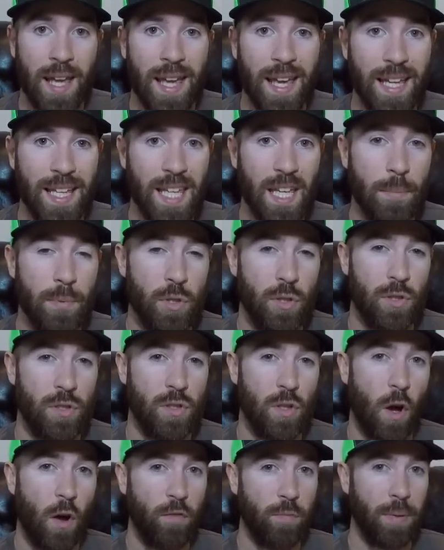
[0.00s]
It keeps your
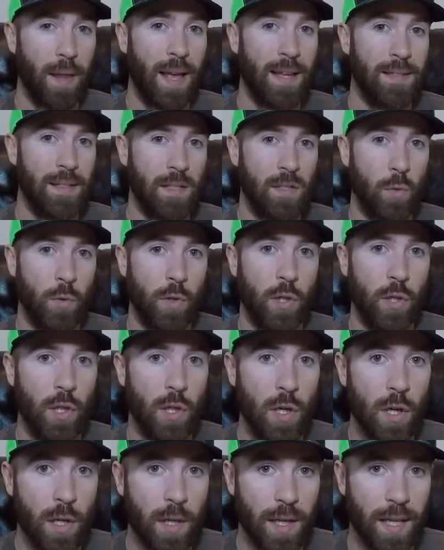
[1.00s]
soft plastics on your
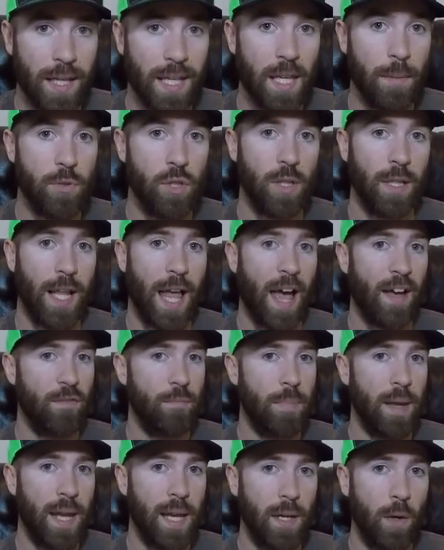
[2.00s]
hook, it keeps your
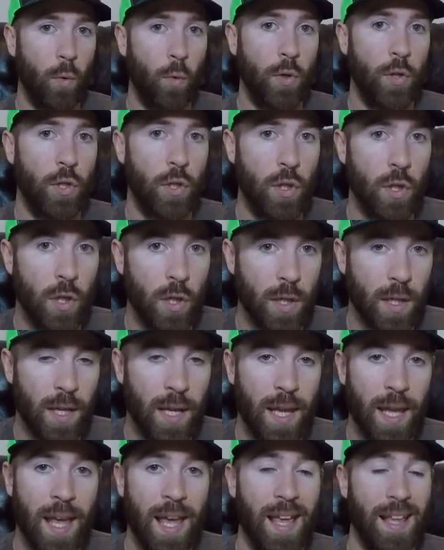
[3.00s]
live bait on your hook,
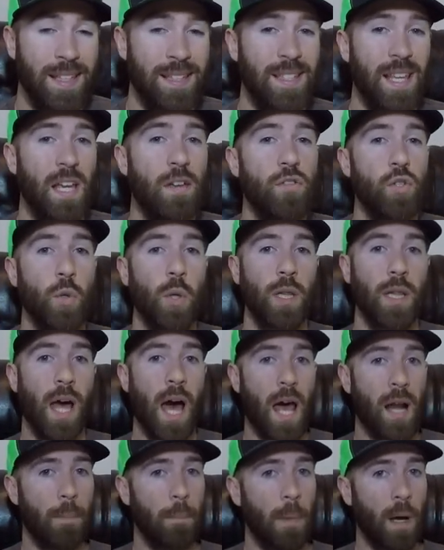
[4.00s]
and saves you a
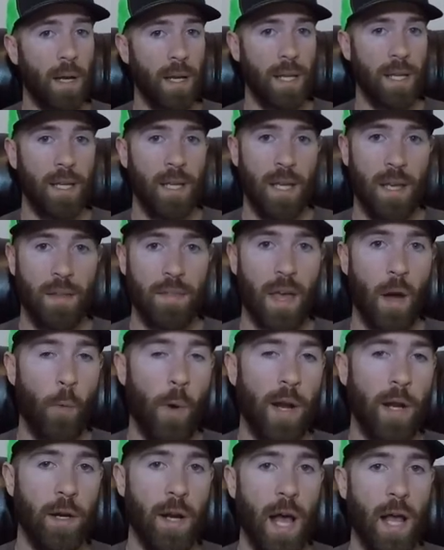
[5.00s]
lot of money. That
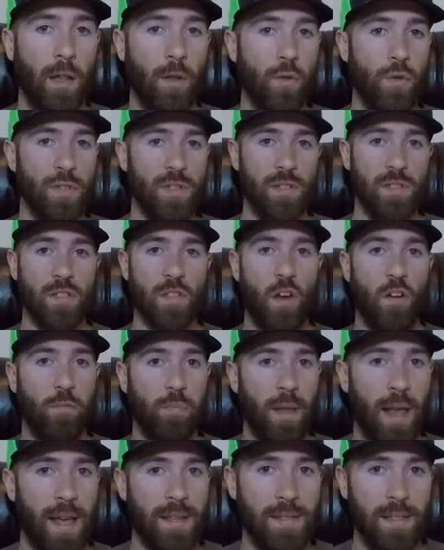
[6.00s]
way you're not losing
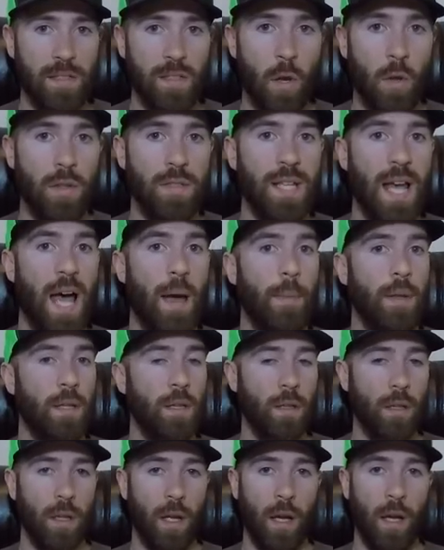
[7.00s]
soft plastics all the time
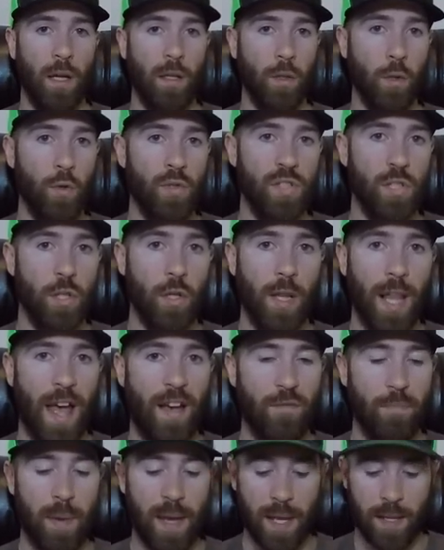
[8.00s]
and uh, losing your
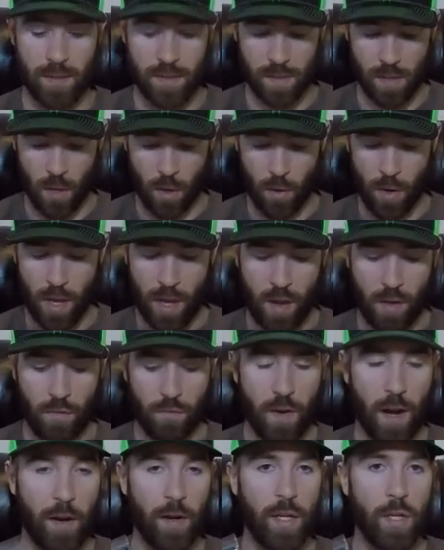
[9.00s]
live bait. So
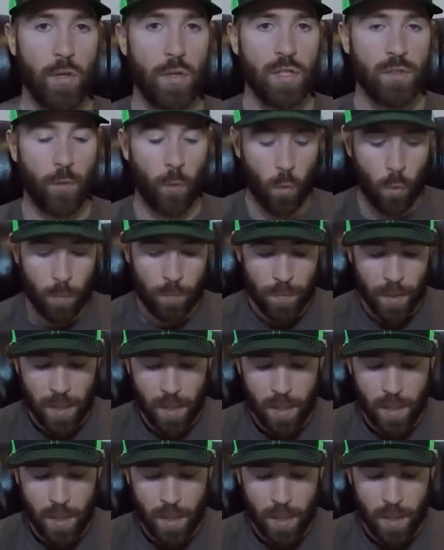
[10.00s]
very useful.